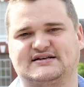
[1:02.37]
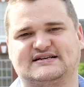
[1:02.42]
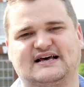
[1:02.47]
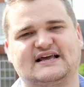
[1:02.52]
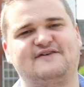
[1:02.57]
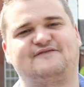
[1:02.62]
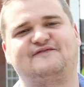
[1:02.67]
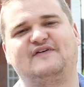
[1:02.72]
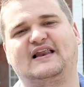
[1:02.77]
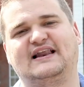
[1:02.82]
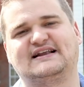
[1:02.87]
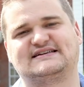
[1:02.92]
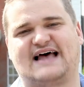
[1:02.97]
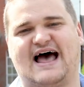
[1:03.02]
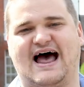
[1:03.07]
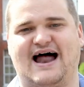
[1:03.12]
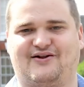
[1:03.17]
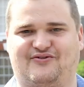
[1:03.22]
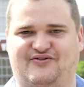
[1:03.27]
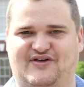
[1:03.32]
Take your feelings
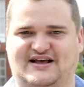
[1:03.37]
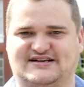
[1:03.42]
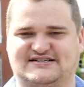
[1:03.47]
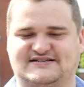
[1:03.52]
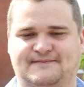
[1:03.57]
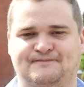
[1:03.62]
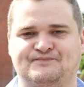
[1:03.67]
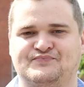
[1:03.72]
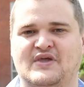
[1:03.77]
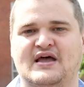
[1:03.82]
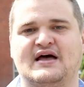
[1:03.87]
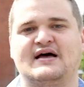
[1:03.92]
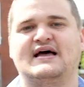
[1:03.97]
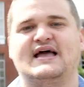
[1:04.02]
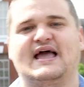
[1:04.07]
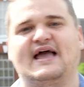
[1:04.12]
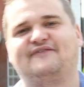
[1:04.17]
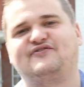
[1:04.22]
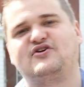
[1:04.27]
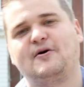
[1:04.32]
out of this.
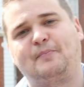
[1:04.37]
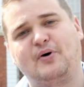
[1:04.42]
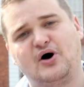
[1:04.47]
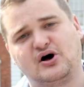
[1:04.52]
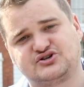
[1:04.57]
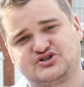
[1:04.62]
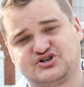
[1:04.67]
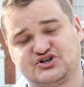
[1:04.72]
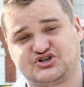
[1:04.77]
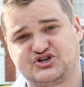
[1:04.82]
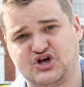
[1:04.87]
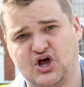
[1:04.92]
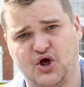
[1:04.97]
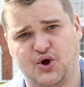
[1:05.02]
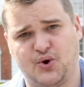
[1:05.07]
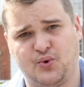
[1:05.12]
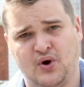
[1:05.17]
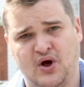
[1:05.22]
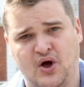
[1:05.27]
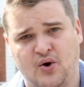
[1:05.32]
If you're person
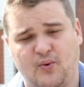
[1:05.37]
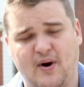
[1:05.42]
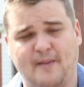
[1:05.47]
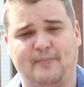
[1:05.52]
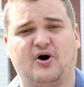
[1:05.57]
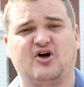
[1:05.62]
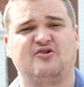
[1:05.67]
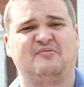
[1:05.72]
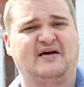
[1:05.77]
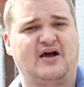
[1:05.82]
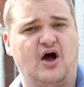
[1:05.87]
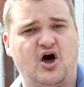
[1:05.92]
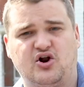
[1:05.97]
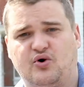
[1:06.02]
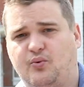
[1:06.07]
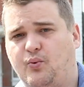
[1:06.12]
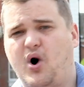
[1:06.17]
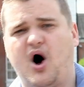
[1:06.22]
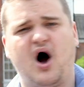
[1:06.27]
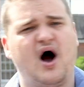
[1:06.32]
two, whereby you've been going
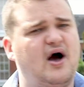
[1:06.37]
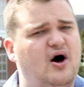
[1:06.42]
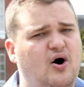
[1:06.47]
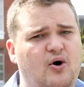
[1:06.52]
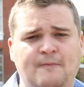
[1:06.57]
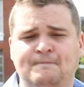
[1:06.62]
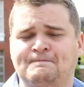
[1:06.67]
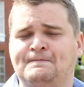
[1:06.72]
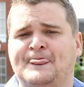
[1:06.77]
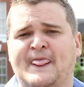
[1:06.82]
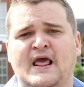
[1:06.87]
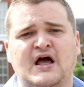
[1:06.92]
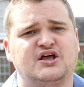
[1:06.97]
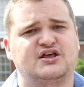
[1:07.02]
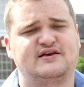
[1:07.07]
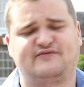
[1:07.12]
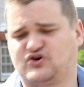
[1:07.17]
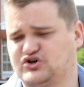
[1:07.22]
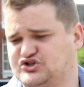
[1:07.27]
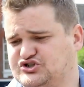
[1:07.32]
a while,
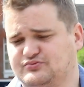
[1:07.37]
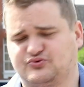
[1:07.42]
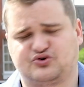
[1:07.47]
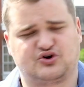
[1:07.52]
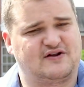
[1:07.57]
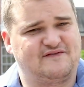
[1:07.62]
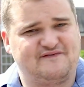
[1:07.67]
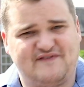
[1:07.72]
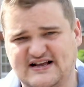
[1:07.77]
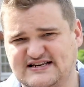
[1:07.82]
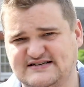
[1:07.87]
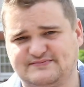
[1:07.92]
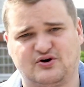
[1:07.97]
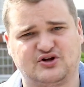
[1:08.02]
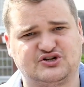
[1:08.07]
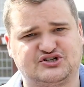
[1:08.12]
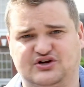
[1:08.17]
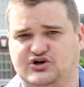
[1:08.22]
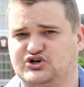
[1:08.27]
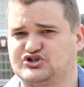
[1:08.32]
you've got some good
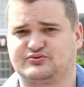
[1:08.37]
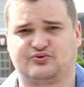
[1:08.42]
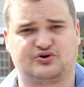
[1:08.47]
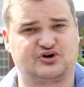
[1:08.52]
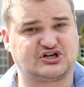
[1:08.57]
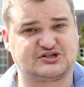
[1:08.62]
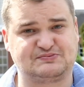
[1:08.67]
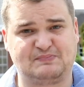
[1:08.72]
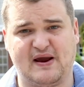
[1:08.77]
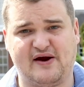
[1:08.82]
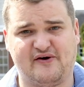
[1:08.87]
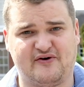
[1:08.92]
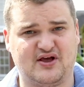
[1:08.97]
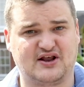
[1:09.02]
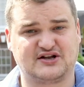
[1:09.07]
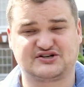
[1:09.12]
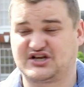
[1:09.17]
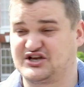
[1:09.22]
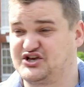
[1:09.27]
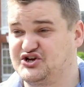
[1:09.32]
investments, you've got some good
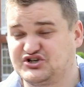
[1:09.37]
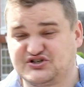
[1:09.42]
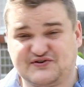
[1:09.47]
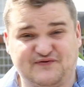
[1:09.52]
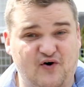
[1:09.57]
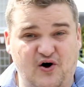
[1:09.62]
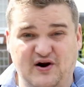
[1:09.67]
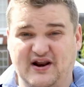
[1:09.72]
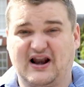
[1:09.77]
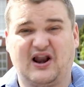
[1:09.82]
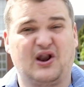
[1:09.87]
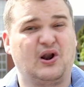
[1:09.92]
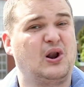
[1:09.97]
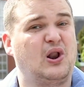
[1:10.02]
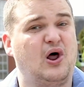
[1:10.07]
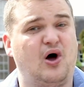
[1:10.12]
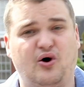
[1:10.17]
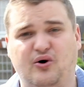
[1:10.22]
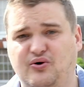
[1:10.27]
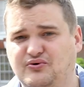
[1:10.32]
experience, and you're just finding
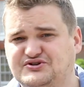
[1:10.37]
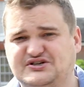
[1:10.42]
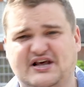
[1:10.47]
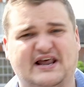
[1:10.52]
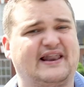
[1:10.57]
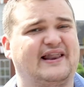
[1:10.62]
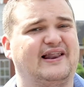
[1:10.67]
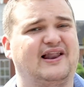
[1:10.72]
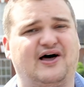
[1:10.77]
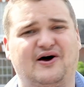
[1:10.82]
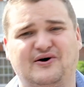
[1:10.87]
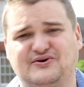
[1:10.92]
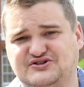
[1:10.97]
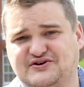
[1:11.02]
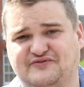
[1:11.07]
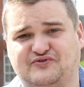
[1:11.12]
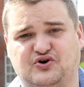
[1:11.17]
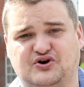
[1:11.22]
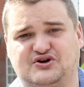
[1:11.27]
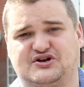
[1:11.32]
loads and loads
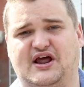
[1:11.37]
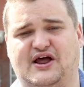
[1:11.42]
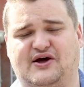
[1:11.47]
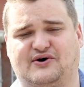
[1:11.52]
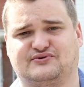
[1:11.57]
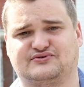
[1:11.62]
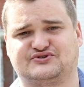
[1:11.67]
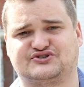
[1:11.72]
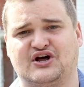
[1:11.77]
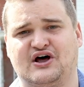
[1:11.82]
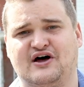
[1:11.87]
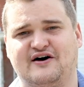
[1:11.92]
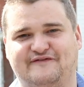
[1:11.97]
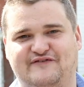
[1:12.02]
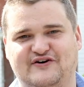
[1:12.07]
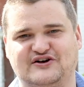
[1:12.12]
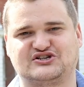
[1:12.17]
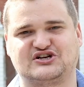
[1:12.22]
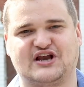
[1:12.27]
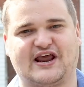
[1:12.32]
of good deals,
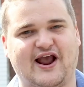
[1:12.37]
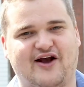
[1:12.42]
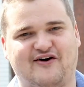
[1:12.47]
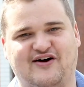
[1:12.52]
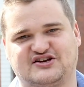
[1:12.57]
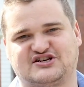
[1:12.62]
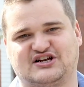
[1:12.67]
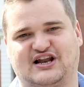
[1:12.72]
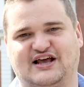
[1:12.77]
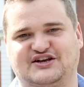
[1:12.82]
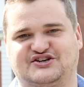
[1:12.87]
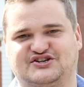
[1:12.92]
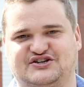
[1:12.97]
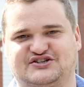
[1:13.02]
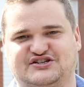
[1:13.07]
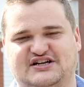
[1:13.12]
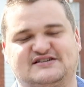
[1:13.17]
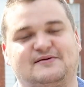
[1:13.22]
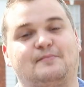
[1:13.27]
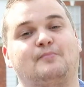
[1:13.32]
firstly,
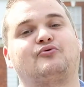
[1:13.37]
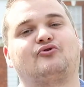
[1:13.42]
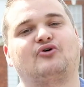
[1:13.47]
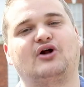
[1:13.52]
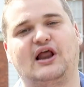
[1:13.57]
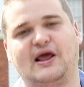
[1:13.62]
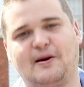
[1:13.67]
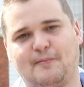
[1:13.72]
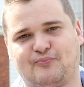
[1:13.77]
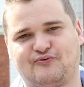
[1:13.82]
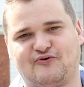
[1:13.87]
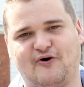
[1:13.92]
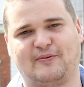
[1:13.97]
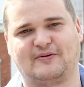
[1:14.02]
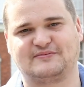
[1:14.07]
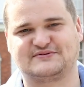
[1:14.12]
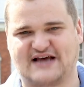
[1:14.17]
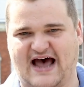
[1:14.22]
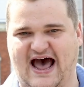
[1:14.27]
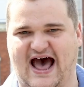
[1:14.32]
congratulations. That's a brilliant
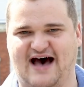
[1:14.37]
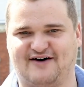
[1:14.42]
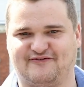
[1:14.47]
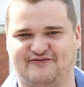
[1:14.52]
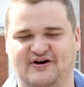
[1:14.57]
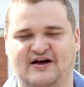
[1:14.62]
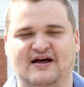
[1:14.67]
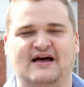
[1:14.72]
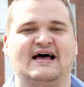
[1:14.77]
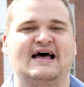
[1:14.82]
problem to have.